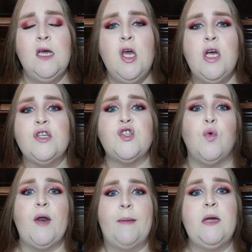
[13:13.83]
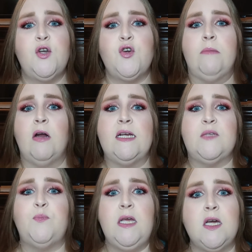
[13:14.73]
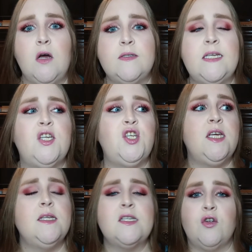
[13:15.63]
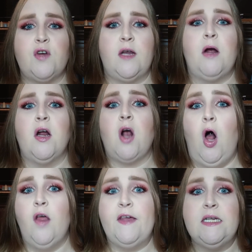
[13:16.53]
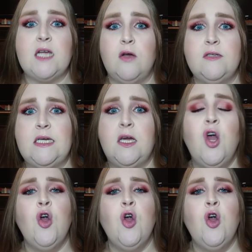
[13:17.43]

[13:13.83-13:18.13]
So what I'm going to trademark is Be Koze. She can still trademark All Things Koze.